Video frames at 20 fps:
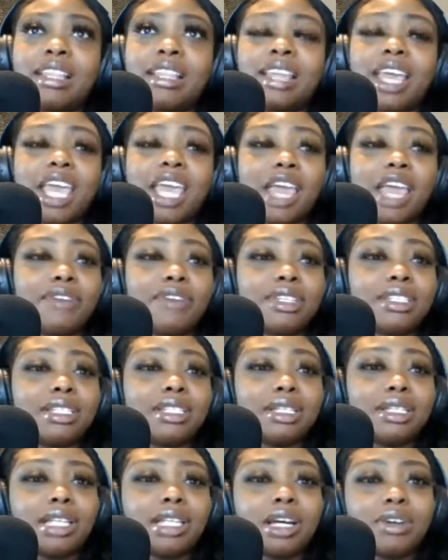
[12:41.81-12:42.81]
They gave us
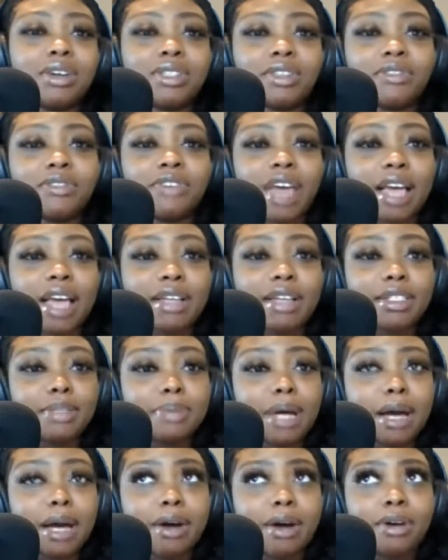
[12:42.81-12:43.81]
details and facts
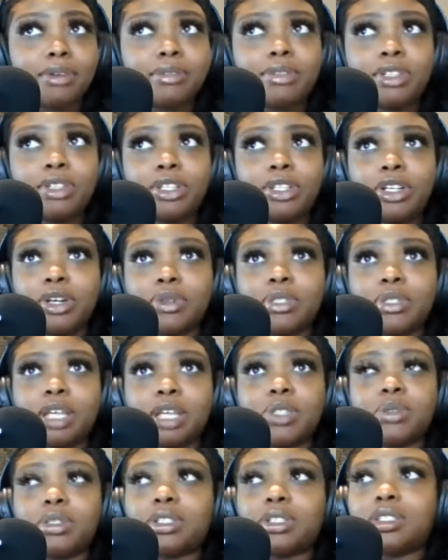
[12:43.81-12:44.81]
about,
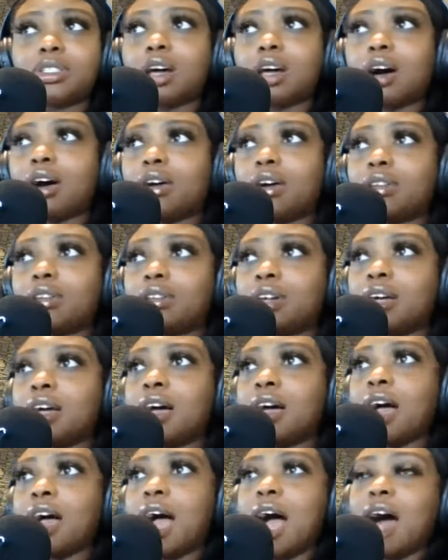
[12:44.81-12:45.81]
sexual assault,
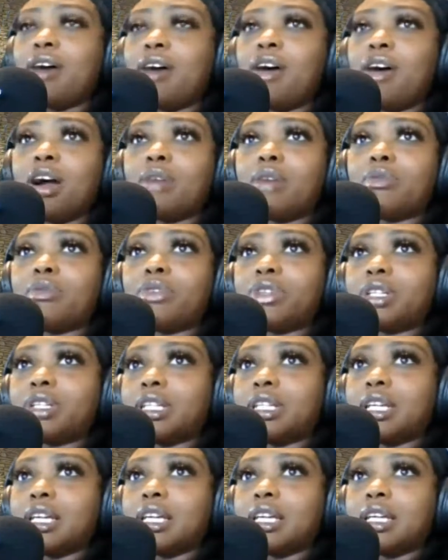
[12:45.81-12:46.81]
how harmful
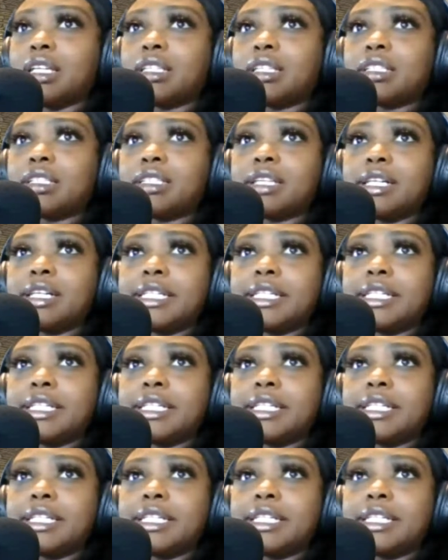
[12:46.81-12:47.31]
it is.